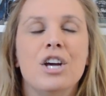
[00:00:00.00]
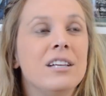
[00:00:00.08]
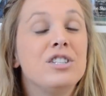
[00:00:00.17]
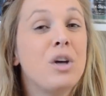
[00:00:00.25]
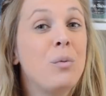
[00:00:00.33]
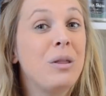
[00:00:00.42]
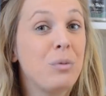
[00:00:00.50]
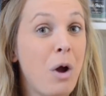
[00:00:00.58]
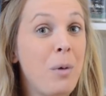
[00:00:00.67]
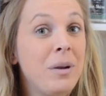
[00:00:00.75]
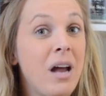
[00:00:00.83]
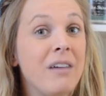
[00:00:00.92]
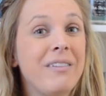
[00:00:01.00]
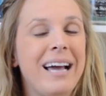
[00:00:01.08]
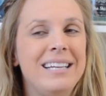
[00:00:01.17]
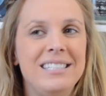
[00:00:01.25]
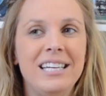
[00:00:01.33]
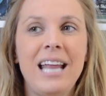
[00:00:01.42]
So with Romanov,
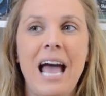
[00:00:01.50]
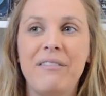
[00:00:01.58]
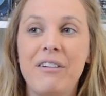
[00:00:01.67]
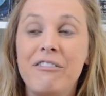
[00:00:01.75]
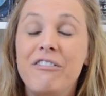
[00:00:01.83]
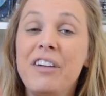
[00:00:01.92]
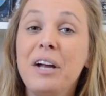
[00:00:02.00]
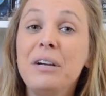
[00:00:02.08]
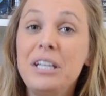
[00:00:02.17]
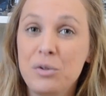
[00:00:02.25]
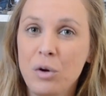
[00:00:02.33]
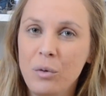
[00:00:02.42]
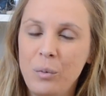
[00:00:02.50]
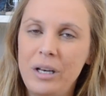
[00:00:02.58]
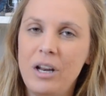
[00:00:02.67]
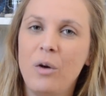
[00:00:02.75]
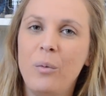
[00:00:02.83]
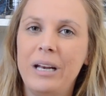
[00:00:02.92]
I did have a very short
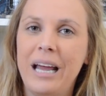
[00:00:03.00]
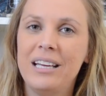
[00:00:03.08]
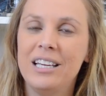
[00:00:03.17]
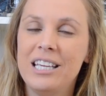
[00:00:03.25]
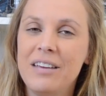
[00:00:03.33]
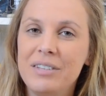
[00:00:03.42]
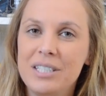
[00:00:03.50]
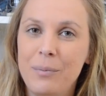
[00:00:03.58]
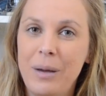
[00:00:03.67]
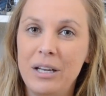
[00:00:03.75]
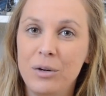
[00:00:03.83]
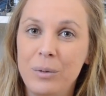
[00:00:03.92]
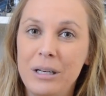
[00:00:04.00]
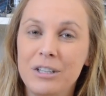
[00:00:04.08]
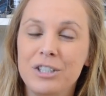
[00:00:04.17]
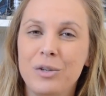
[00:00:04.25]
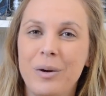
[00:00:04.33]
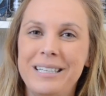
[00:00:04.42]
window when I could give it to beta
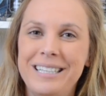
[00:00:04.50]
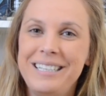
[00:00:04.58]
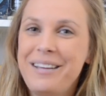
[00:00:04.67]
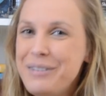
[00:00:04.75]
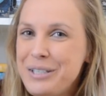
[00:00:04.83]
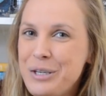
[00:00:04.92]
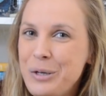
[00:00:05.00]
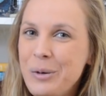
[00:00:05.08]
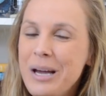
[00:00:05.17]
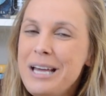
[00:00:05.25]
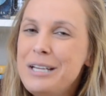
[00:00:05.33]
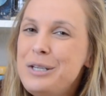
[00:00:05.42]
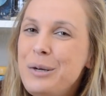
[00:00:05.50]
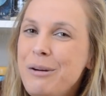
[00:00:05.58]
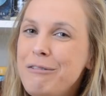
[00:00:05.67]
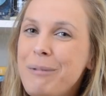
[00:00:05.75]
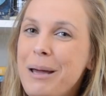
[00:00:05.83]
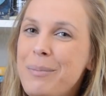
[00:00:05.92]
readers, so I did give it to 2
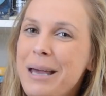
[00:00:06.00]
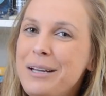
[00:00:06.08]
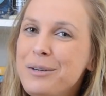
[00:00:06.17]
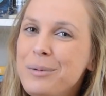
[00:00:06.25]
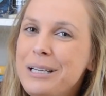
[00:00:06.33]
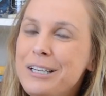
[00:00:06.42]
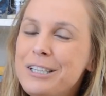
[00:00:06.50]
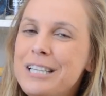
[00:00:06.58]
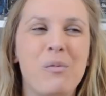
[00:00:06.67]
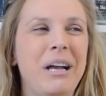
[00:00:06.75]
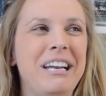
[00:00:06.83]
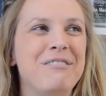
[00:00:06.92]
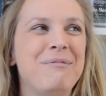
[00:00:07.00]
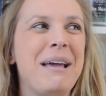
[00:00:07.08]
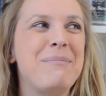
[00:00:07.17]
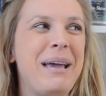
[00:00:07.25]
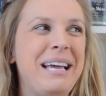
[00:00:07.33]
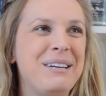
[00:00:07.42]
of my beta readers. One of
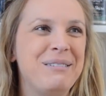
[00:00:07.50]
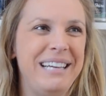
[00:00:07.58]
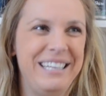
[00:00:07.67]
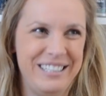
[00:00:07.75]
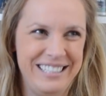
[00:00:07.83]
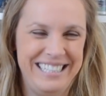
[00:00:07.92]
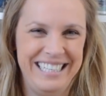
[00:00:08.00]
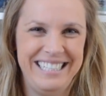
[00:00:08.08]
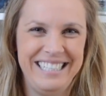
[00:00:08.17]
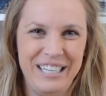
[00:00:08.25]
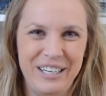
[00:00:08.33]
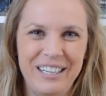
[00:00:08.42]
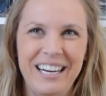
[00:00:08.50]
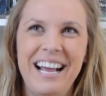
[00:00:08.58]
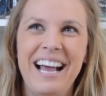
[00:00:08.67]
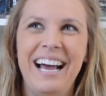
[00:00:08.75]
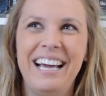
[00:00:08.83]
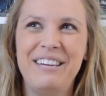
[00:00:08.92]
my beta readers this year,
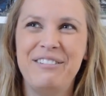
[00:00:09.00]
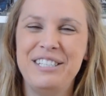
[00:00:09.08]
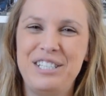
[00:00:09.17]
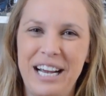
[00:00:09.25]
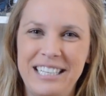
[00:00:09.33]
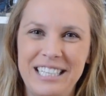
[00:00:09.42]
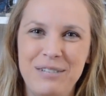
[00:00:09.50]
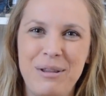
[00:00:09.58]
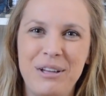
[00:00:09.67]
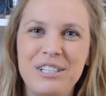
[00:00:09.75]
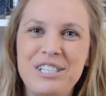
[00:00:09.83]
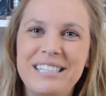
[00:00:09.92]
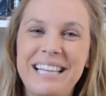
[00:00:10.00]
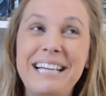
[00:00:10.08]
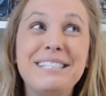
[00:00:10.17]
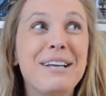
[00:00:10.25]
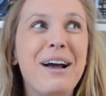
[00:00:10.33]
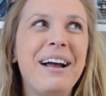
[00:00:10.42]
I even checked in with her and she's
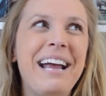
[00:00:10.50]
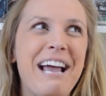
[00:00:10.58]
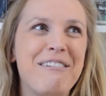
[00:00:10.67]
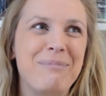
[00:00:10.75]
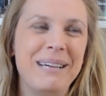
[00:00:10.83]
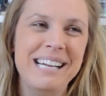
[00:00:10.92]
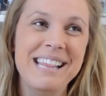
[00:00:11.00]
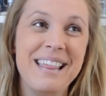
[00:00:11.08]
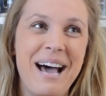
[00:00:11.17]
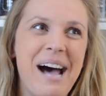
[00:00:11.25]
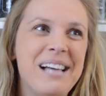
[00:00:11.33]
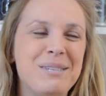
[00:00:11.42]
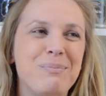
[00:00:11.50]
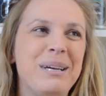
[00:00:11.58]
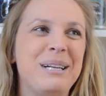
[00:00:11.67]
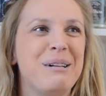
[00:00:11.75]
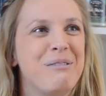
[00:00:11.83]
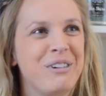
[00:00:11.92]
like, sorry, I've been in the
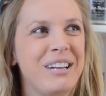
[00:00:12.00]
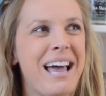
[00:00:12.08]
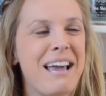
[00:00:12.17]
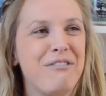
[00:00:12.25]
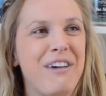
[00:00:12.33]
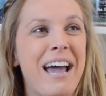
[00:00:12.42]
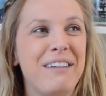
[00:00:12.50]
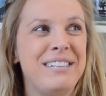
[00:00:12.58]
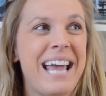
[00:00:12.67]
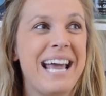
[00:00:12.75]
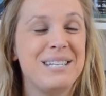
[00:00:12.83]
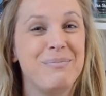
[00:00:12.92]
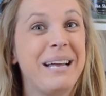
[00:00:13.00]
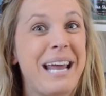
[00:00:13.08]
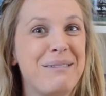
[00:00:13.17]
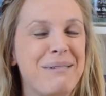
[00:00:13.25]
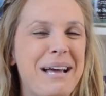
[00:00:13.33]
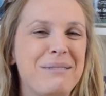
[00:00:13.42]
hospital for like 5 days, but
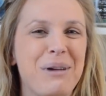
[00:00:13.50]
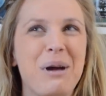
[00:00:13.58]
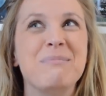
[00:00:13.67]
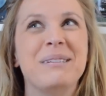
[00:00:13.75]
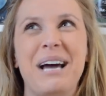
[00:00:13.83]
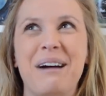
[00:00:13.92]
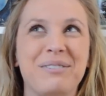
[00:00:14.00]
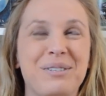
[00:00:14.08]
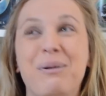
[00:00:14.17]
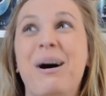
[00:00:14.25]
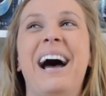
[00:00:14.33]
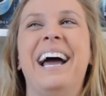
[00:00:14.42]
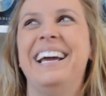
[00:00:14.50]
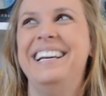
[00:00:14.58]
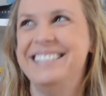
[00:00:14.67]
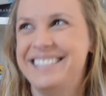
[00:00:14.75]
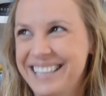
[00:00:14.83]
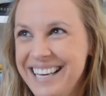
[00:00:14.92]
I read Romanov
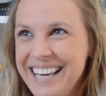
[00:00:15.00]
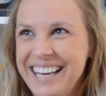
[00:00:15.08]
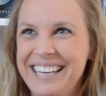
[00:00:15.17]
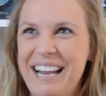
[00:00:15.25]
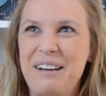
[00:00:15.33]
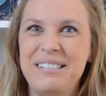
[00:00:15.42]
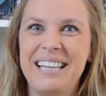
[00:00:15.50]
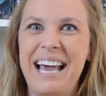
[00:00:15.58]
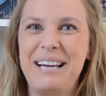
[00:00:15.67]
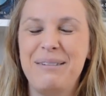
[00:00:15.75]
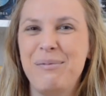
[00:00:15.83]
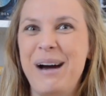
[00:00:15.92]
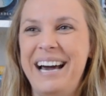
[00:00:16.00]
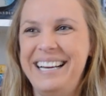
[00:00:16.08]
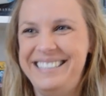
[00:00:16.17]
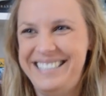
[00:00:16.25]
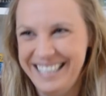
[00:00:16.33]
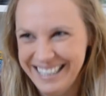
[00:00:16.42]
twice. And I was like,
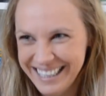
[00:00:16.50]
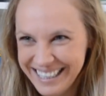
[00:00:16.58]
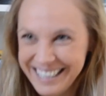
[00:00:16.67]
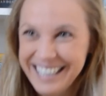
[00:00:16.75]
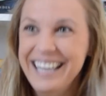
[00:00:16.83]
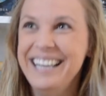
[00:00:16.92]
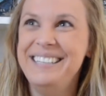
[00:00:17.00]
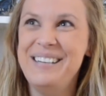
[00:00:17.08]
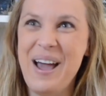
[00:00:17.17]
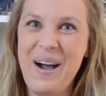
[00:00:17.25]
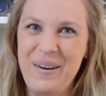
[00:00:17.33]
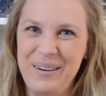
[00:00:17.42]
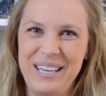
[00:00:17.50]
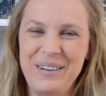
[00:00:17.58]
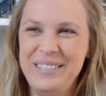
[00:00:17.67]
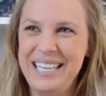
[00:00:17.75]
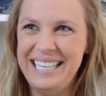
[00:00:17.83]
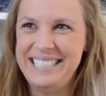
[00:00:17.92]
what? No,
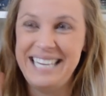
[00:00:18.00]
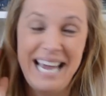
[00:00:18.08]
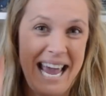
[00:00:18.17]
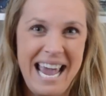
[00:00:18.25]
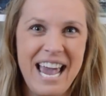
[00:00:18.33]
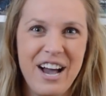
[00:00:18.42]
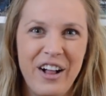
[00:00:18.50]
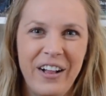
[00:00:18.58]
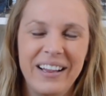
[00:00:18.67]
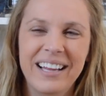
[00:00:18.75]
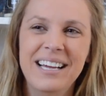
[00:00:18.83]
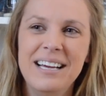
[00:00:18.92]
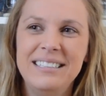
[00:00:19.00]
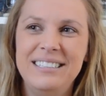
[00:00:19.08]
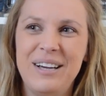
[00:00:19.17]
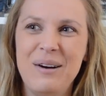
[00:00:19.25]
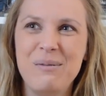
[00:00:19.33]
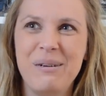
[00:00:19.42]
you need to heal.
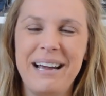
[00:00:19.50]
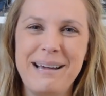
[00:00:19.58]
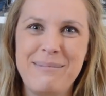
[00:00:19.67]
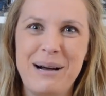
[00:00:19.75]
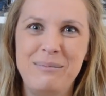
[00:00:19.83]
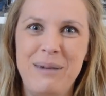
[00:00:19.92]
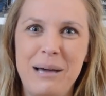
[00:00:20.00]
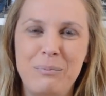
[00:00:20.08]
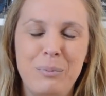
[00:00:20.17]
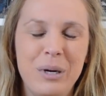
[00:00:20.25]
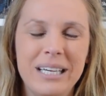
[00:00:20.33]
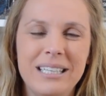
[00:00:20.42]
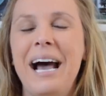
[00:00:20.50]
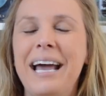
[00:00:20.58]
Don't worry about my book.